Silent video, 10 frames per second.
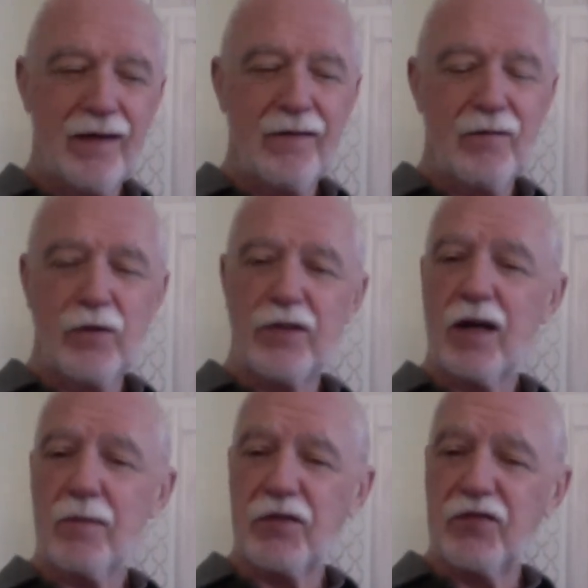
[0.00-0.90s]
We talk
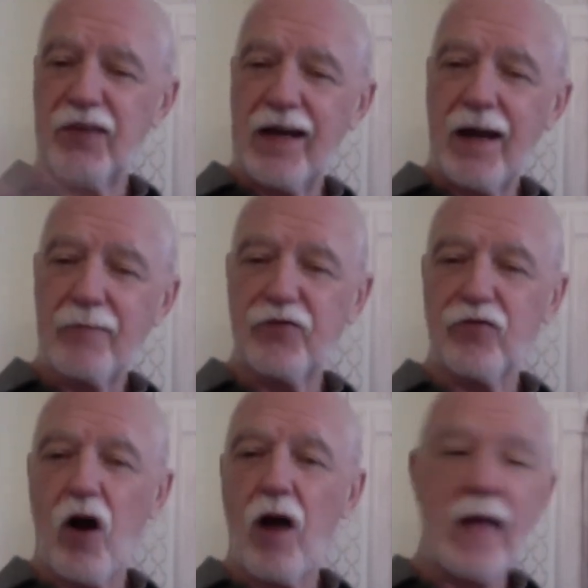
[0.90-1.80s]
about setting up
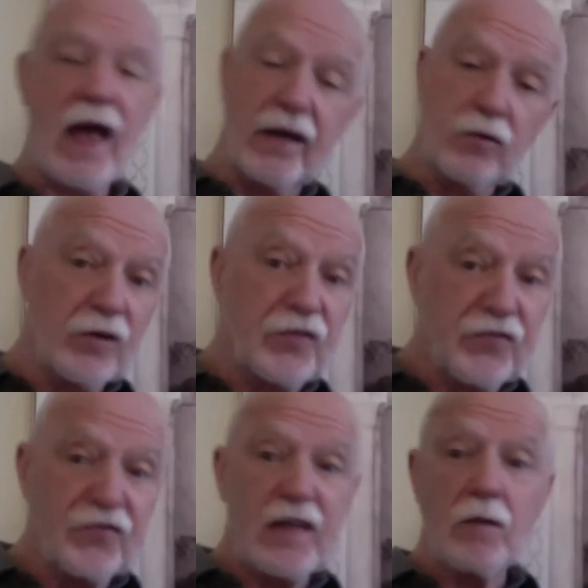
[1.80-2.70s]
straw man or a
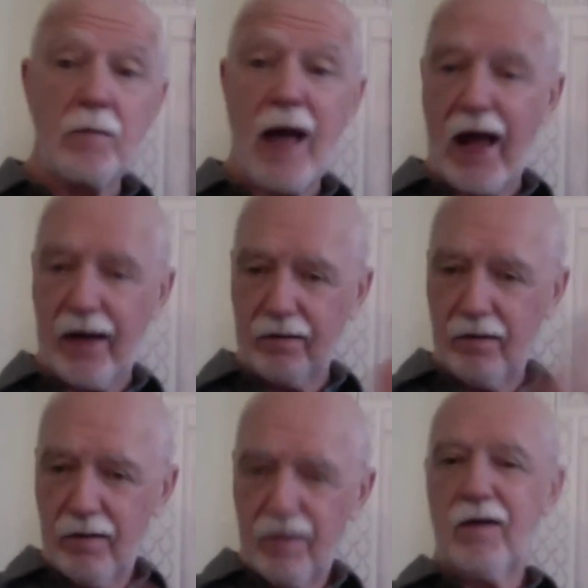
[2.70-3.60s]
steel man,
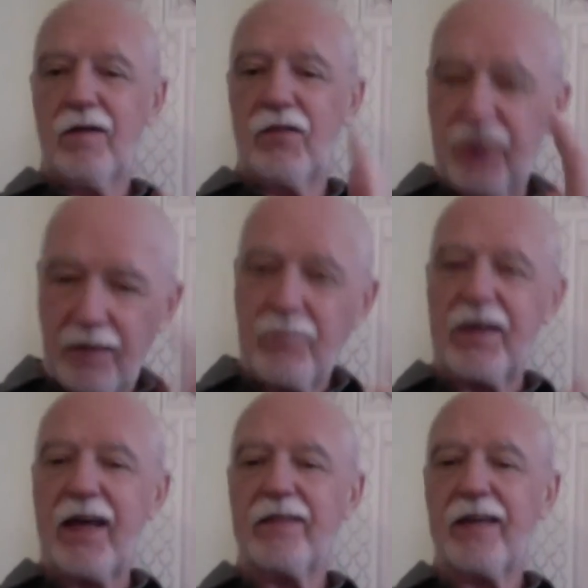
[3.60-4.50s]

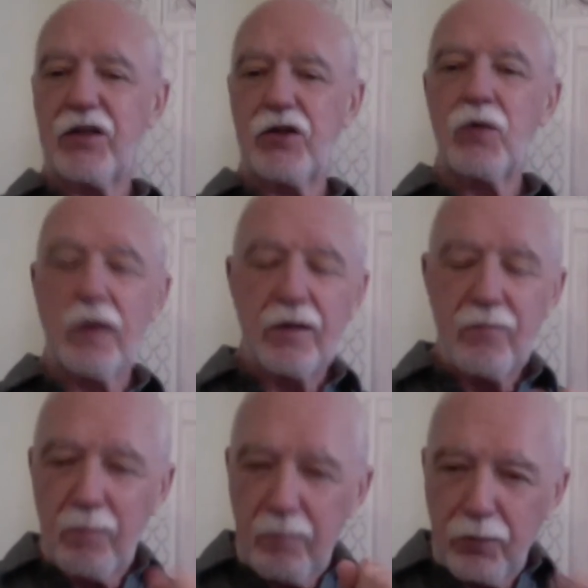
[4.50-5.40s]
something that you
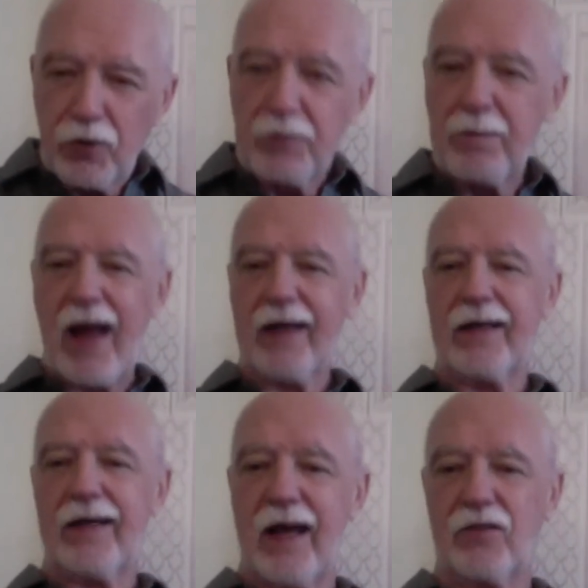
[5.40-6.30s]
can push back
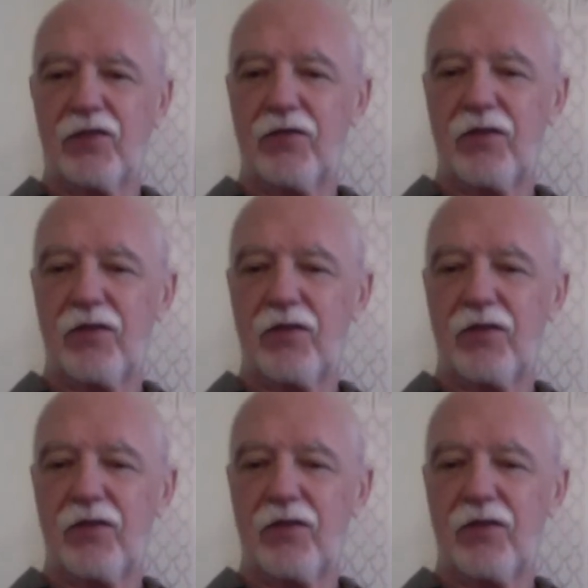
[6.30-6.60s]
against.